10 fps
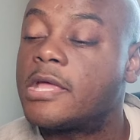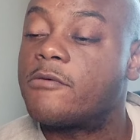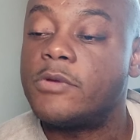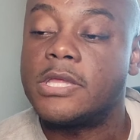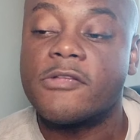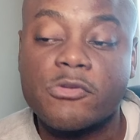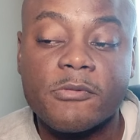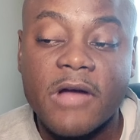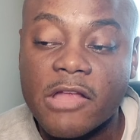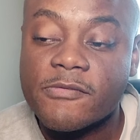If we get
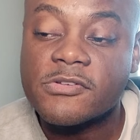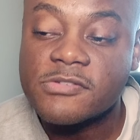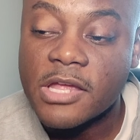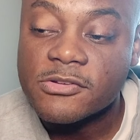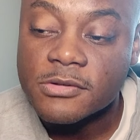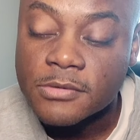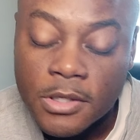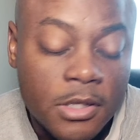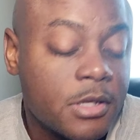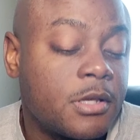supervised visitation,
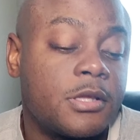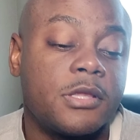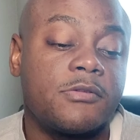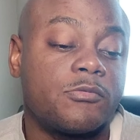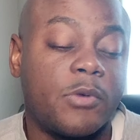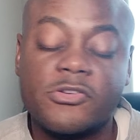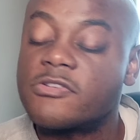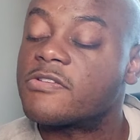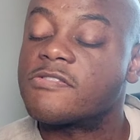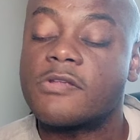much
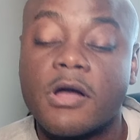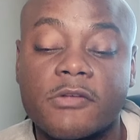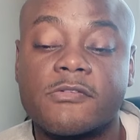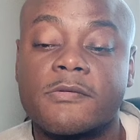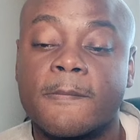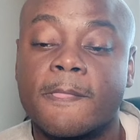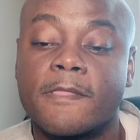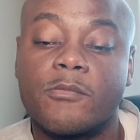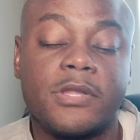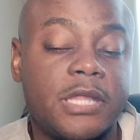as it sucks,
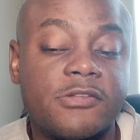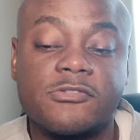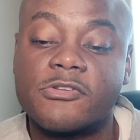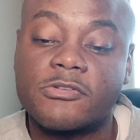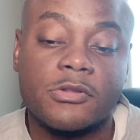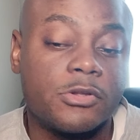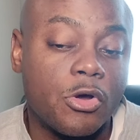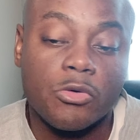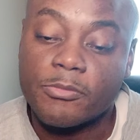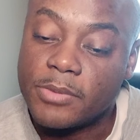we need to just,
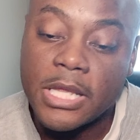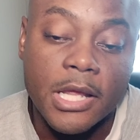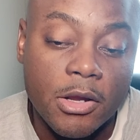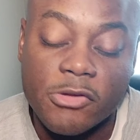be there.